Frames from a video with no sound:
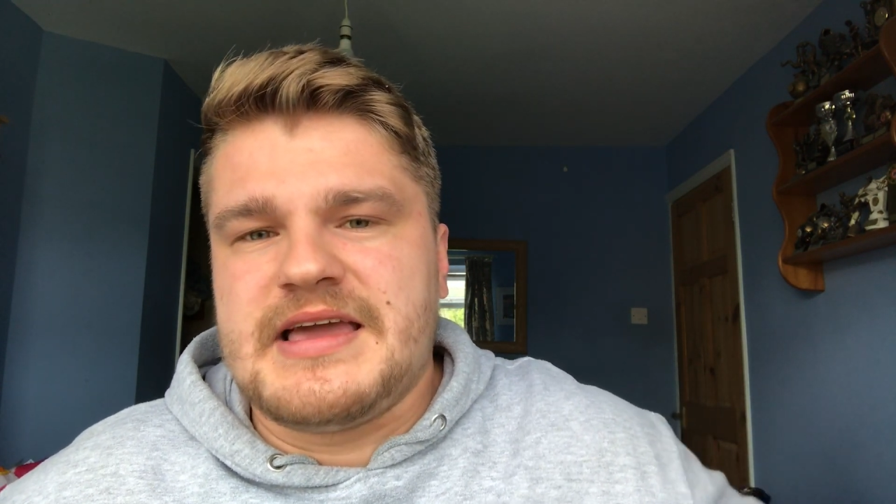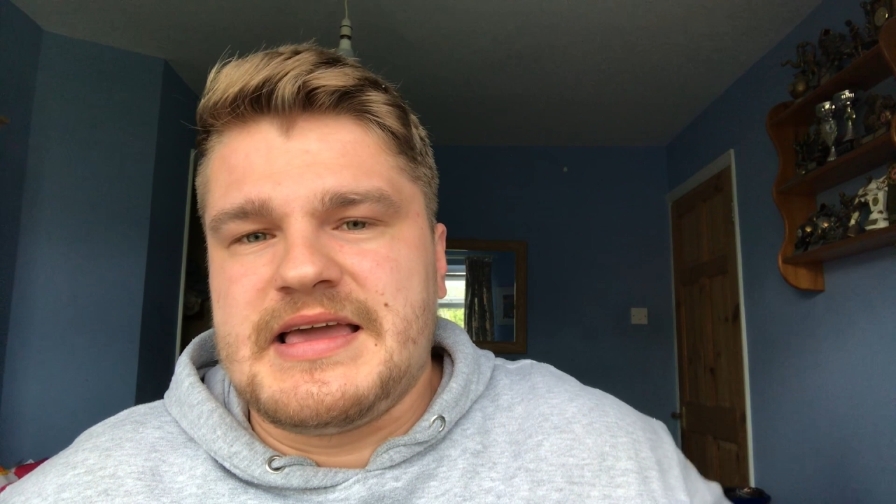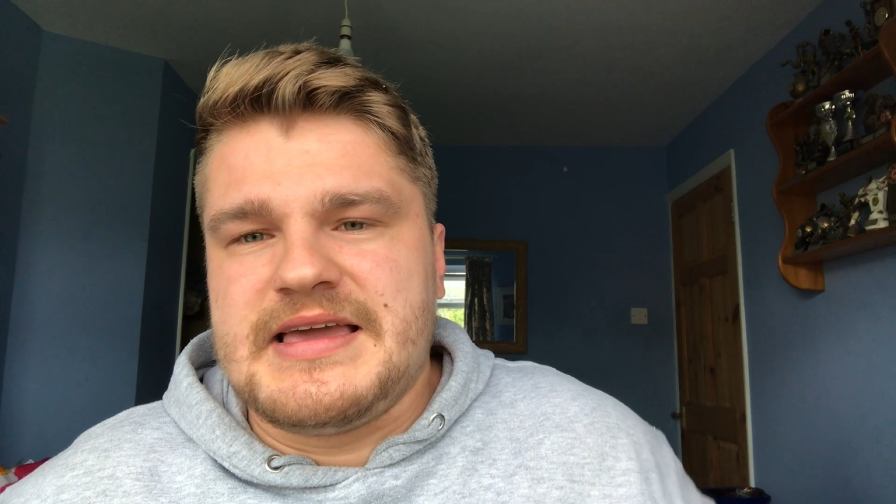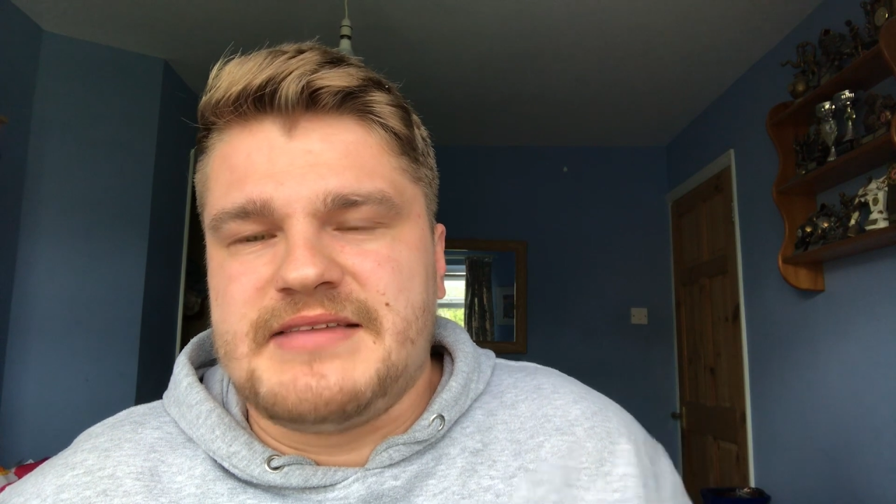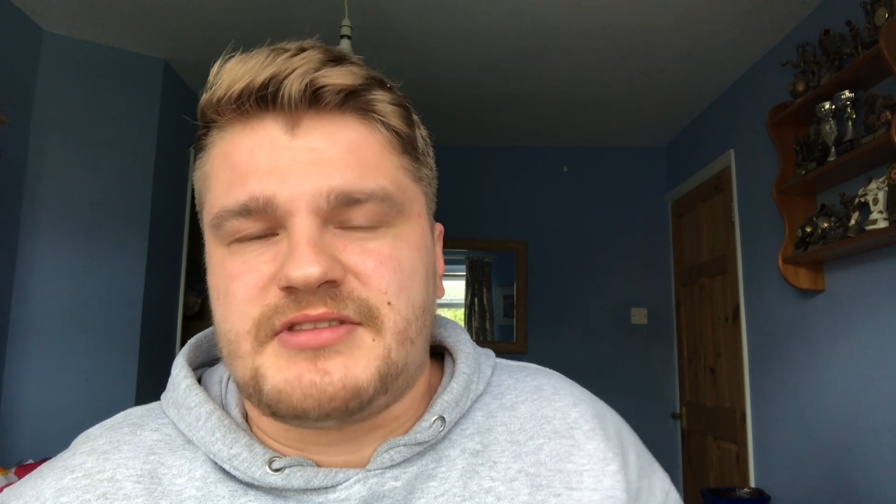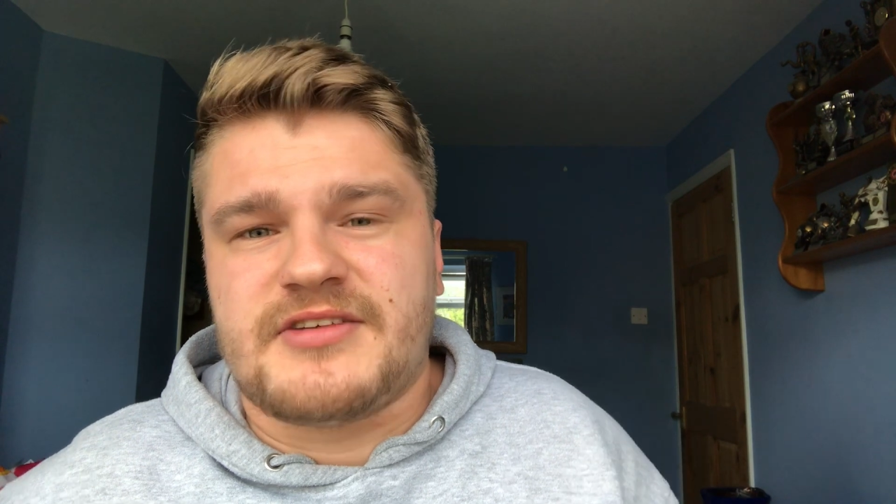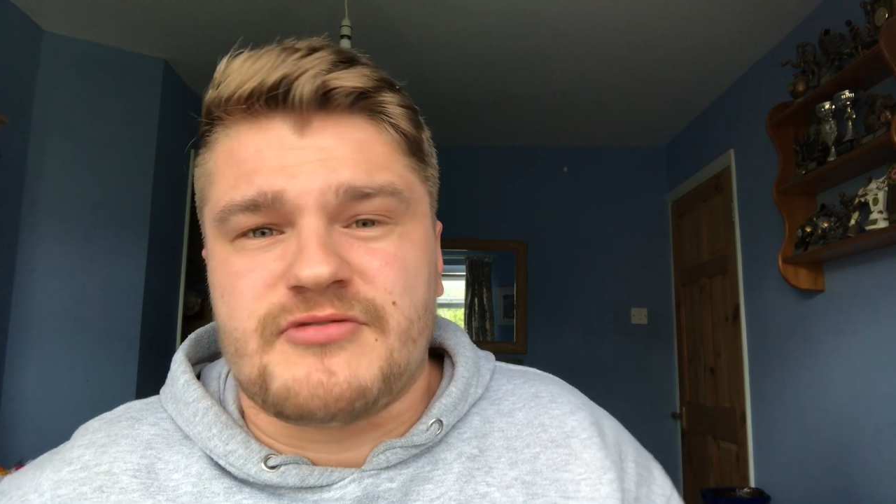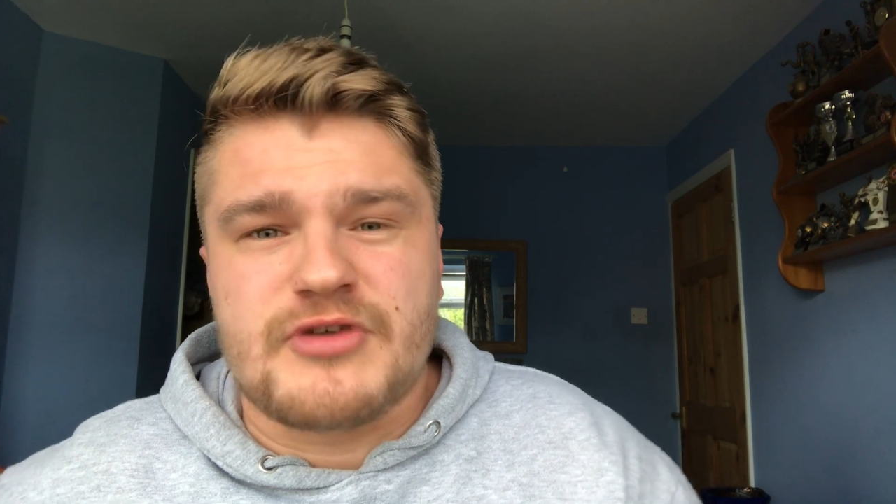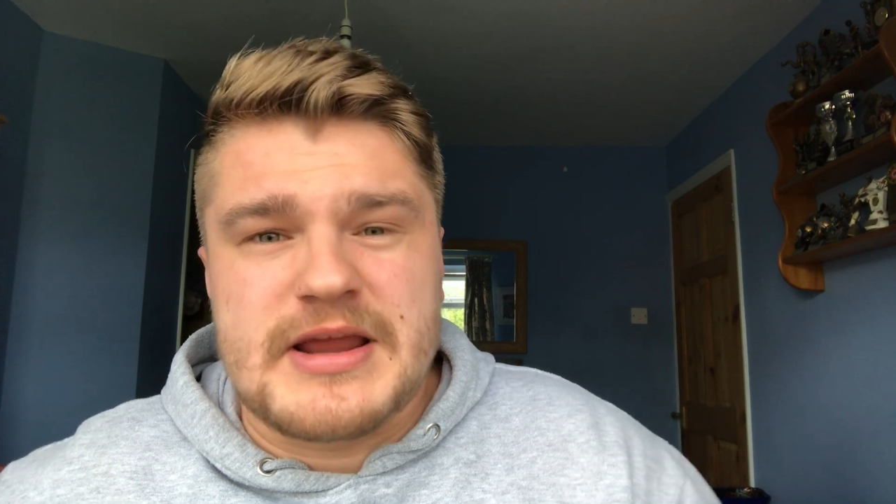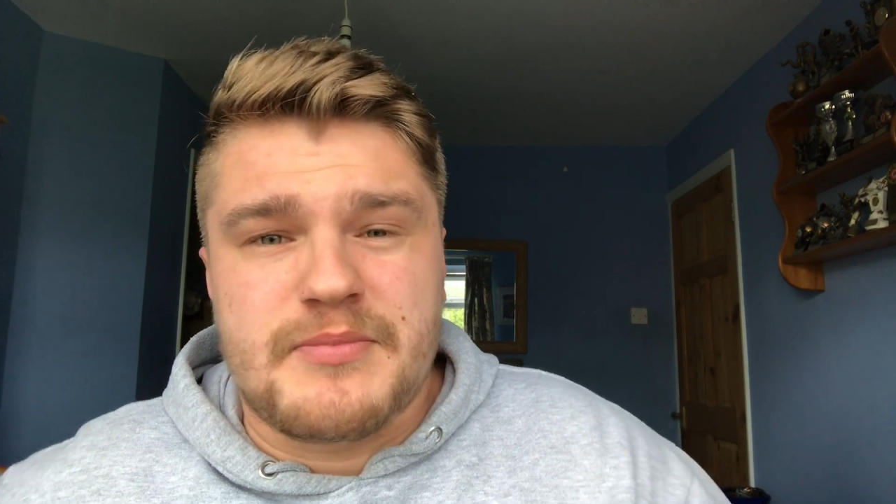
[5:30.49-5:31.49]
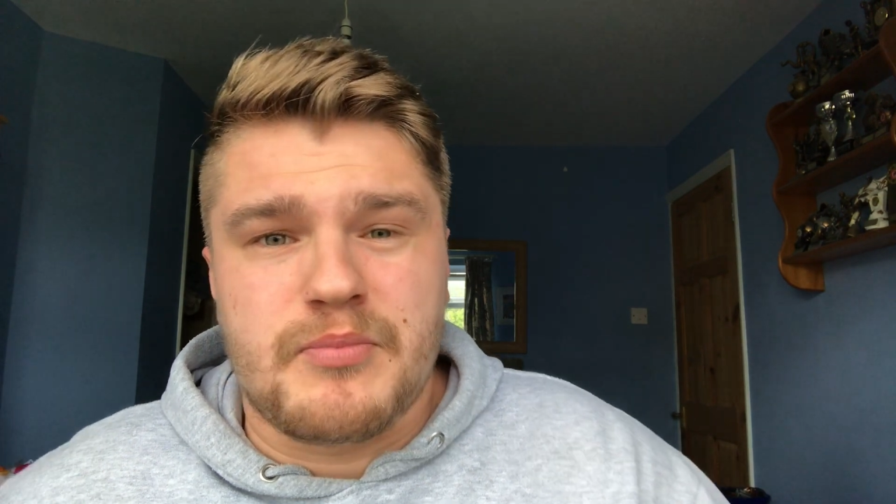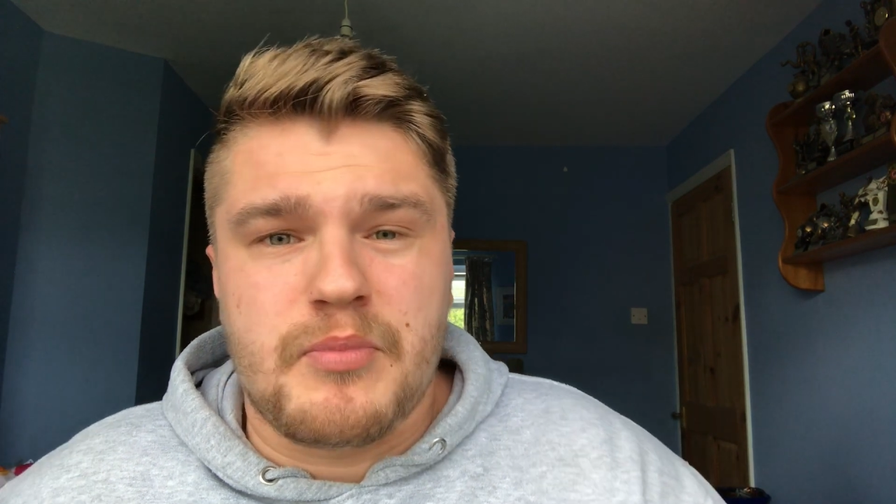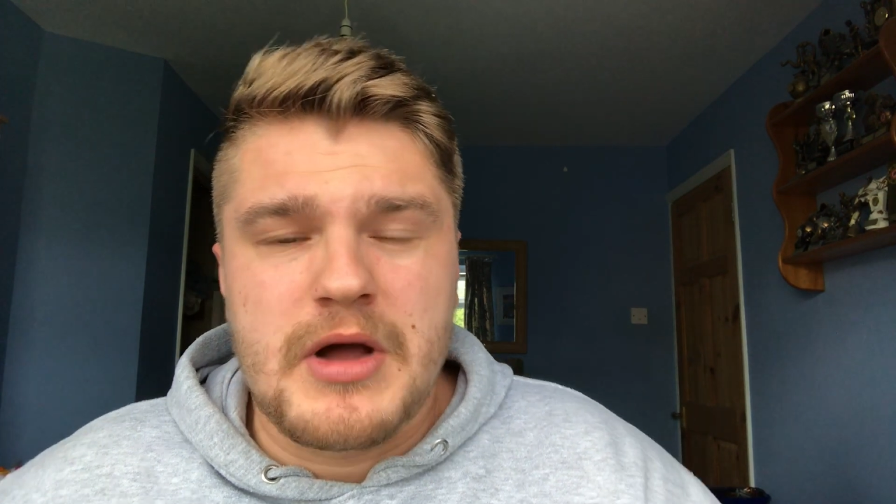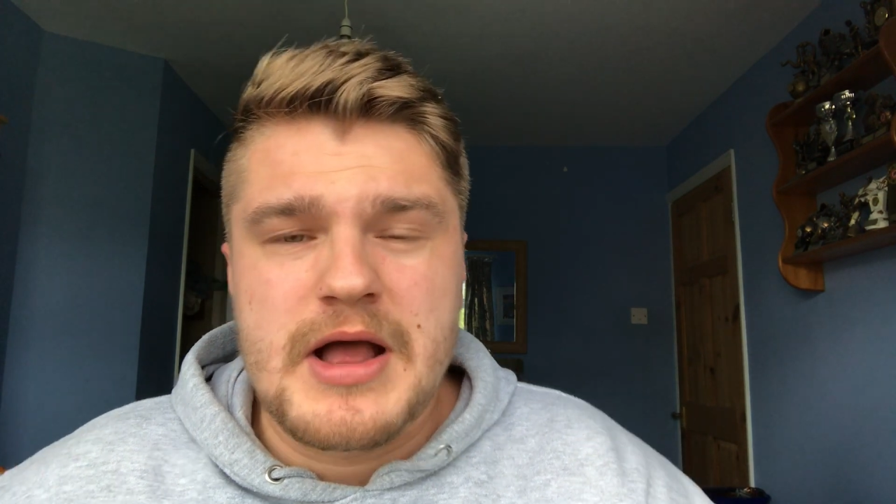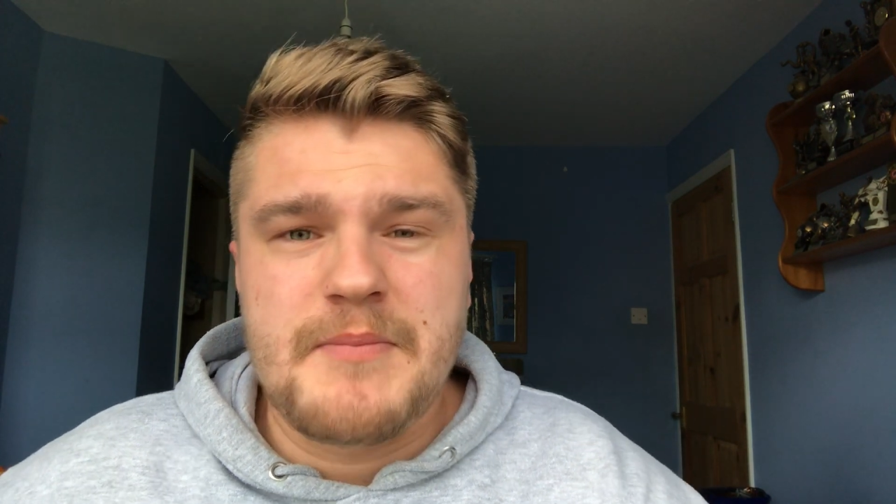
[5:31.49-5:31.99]
He doesn't really
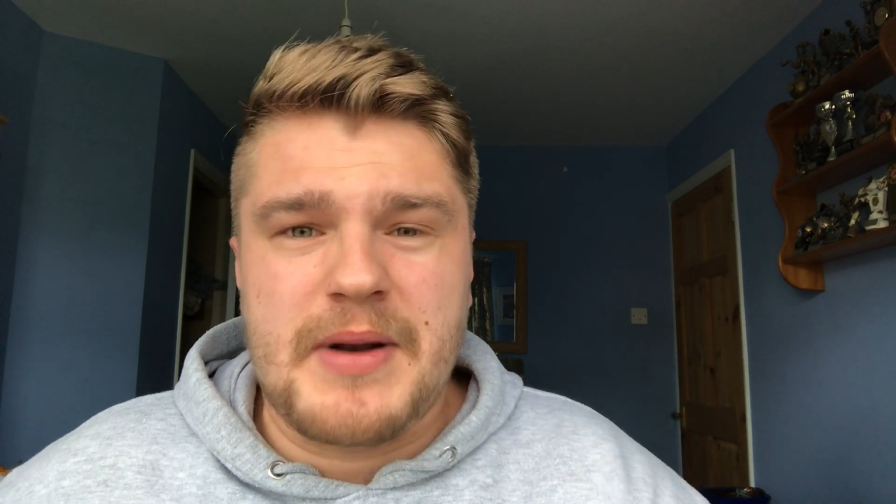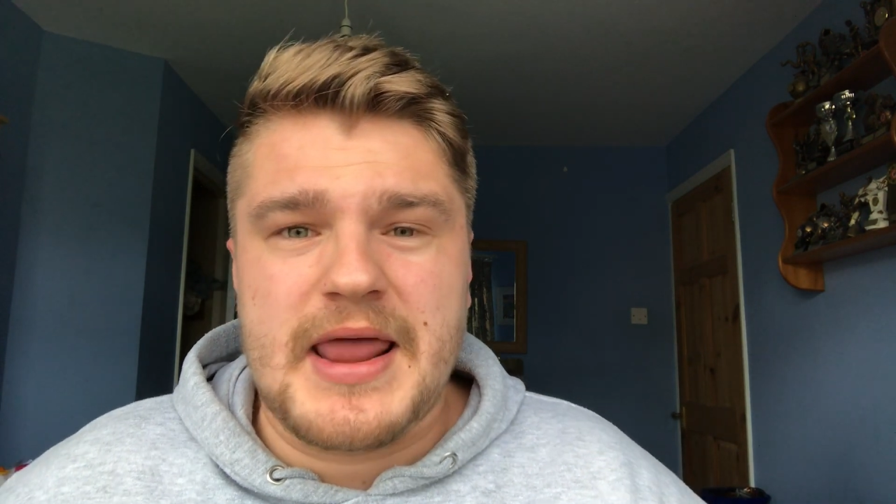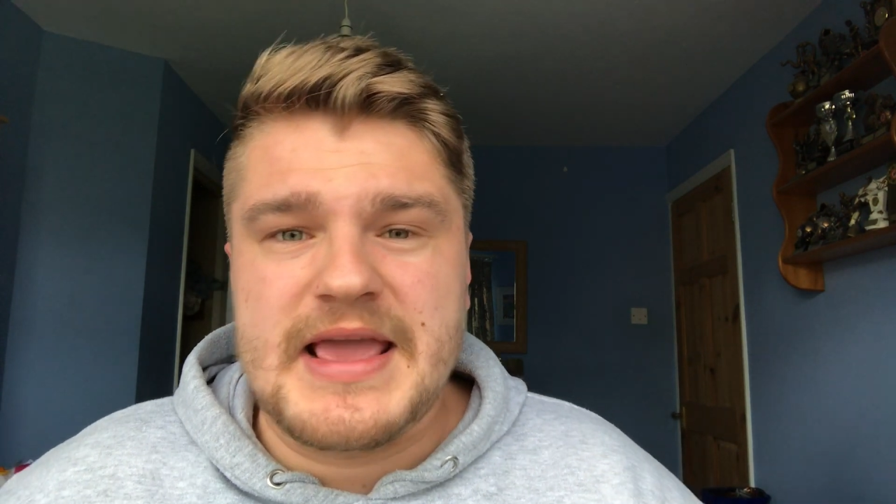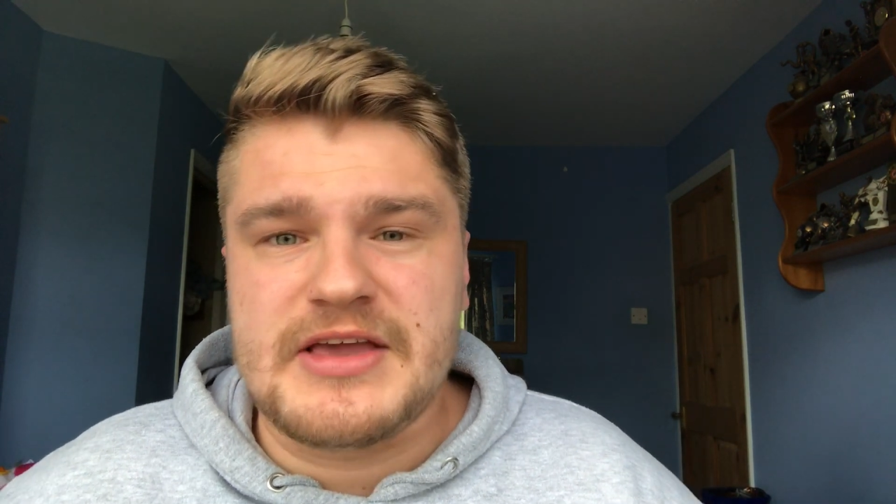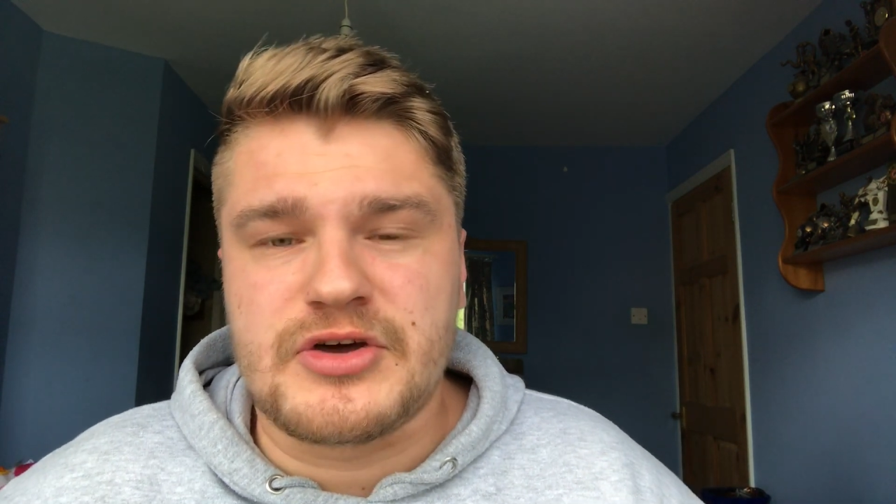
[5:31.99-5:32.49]
play